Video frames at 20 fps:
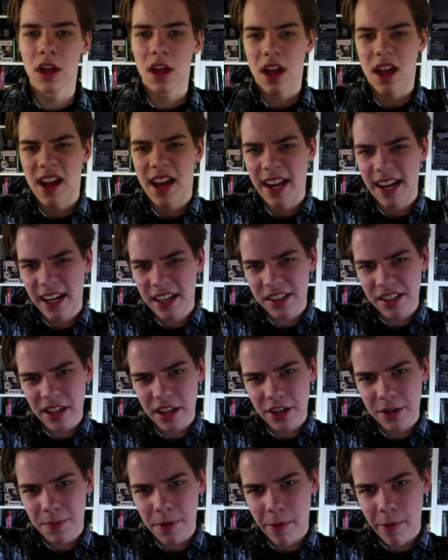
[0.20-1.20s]
Hey guys,
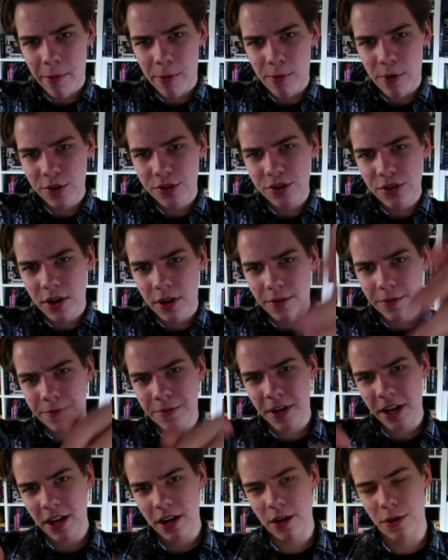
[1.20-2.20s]
Slasher Pepper, and welcome to another
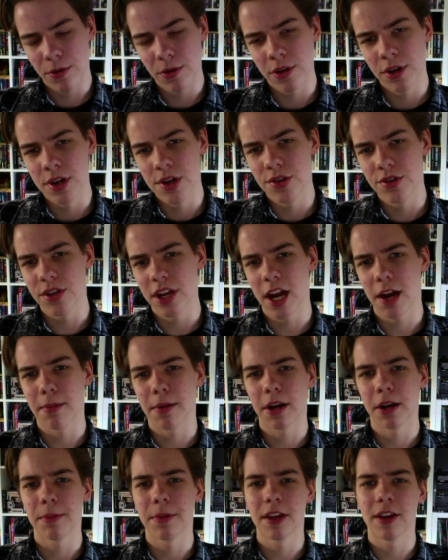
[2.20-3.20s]
video. Today I'm going
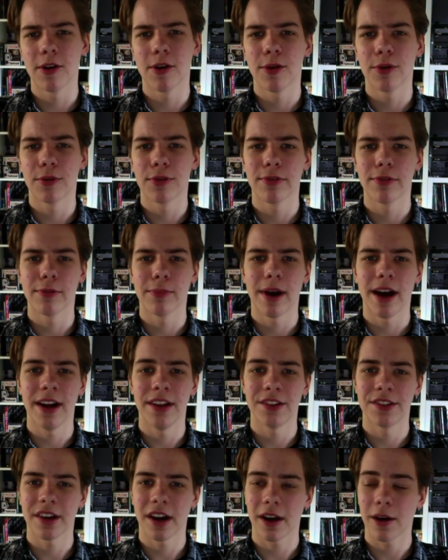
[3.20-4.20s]
to be going through my
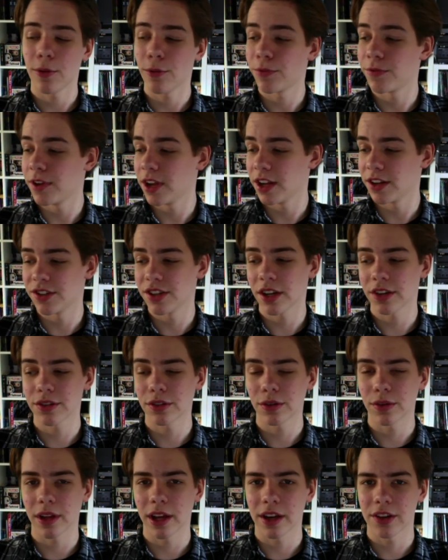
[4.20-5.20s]
entire VHS
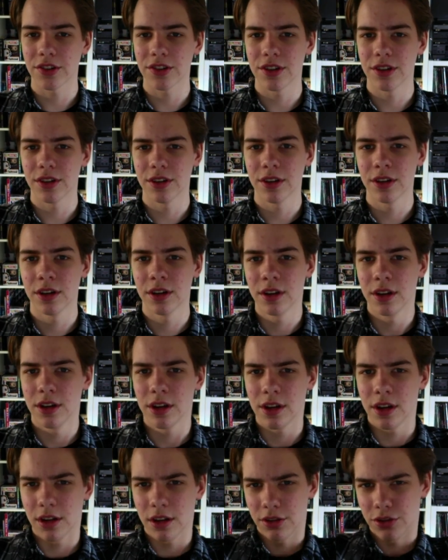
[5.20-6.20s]
collection.
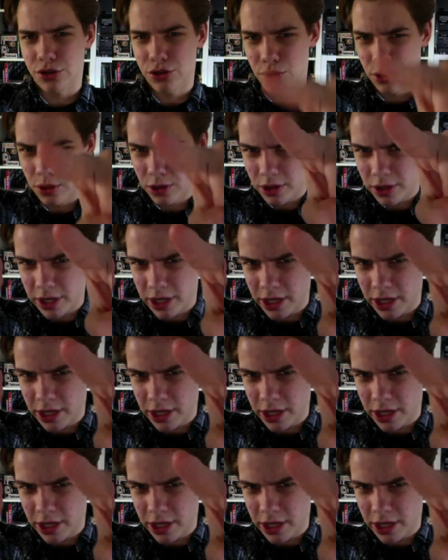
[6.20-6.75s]
Enjoy.